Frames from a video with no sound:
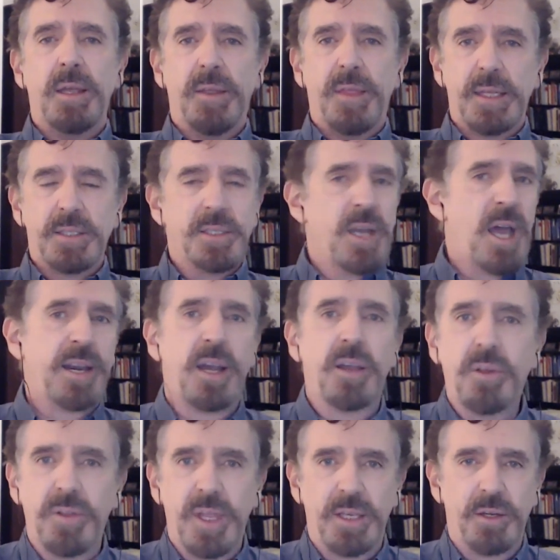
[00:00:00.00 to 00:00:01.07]
that's not
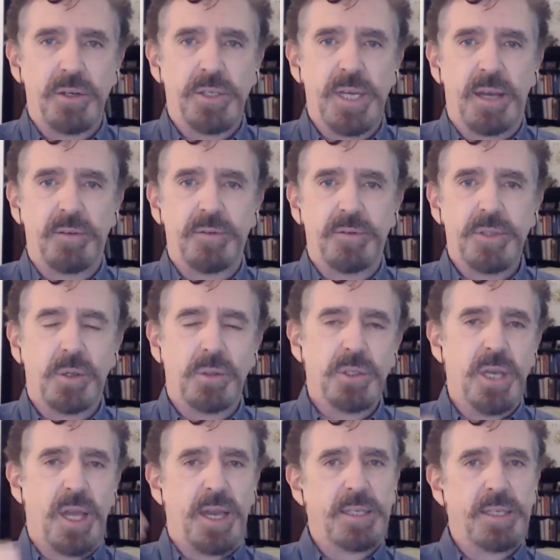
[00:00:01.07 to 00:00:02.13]
other than yourself. So it's
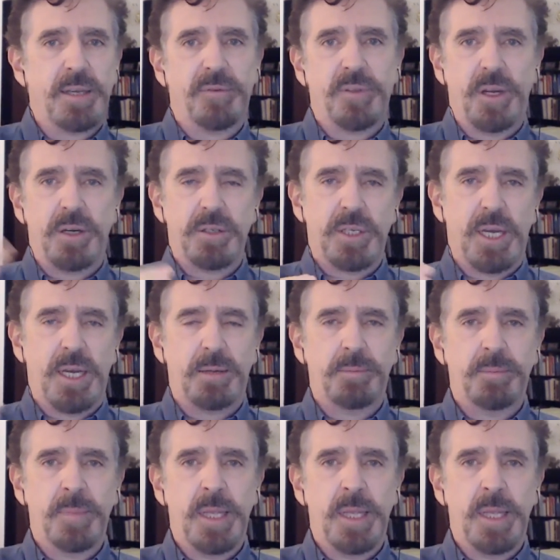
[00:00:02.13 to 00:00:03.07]
not as if there's a,